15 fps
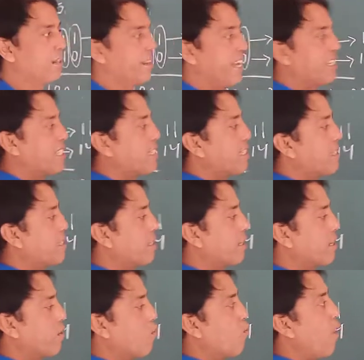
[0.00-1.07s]
This
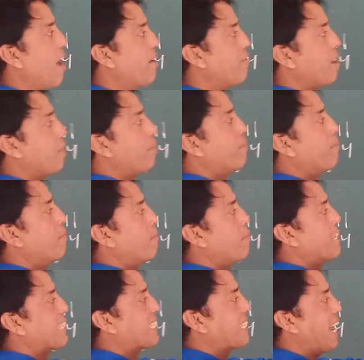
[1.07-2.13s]
1 will
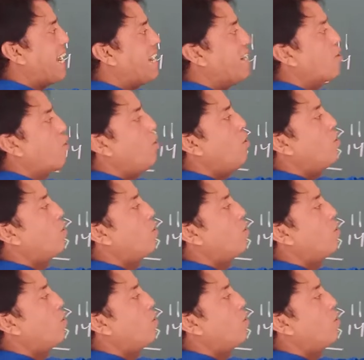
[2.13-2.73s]
be sent to